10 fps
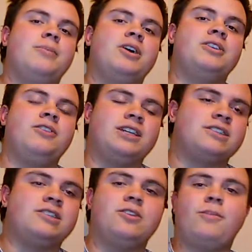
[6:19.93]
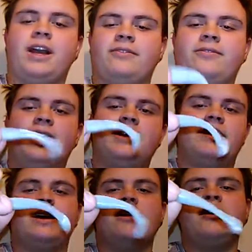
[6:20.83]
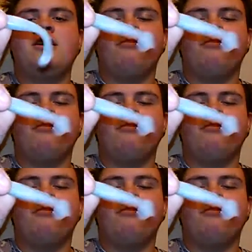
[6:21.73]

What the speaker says: but you guys can go back and find that.